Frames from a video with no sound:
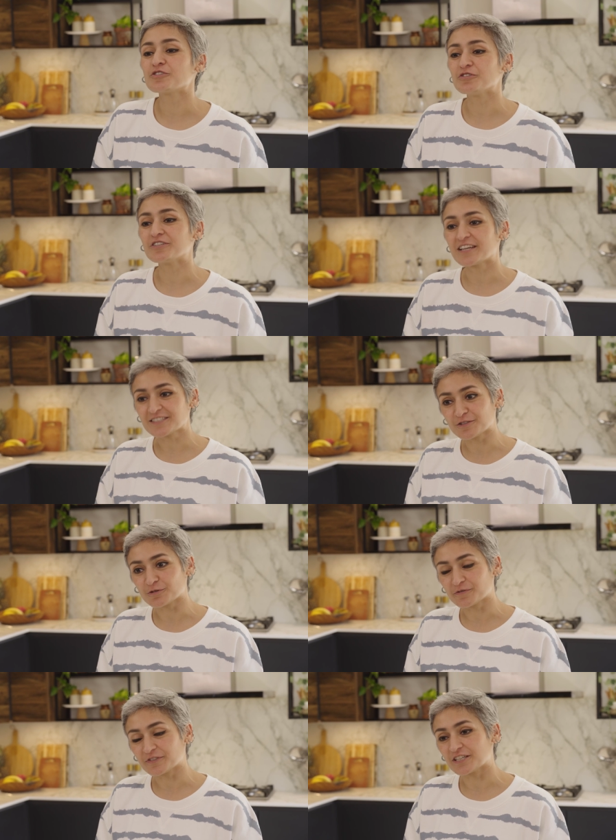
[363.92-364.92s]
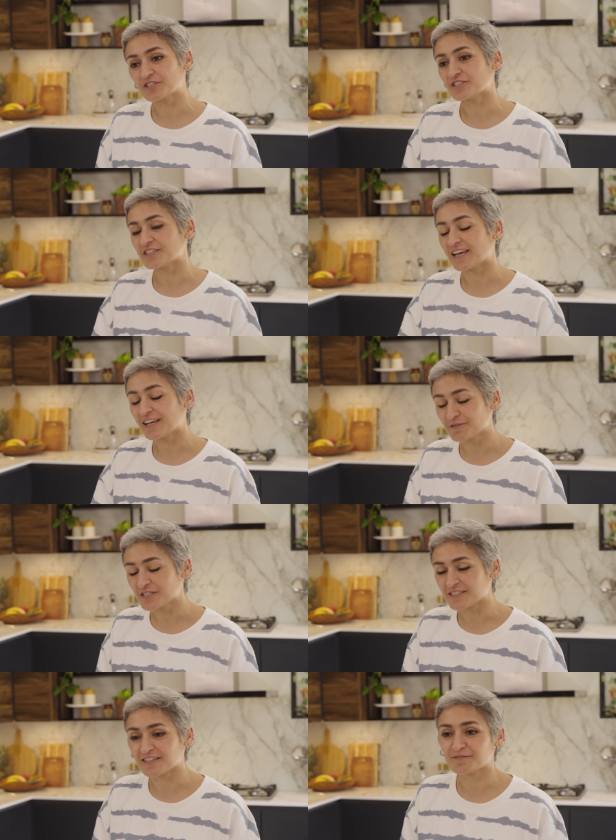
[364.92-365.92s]
so you get a notification
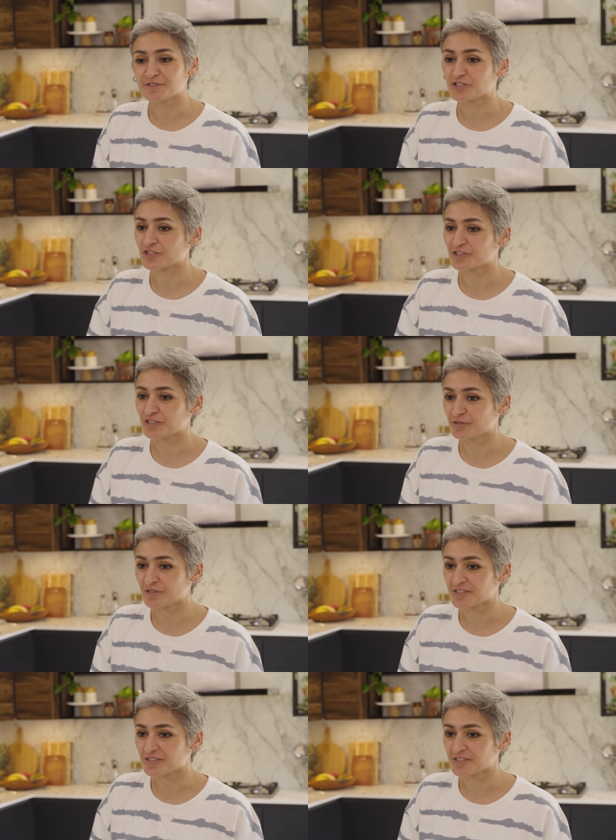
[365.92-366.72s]
every time we share a new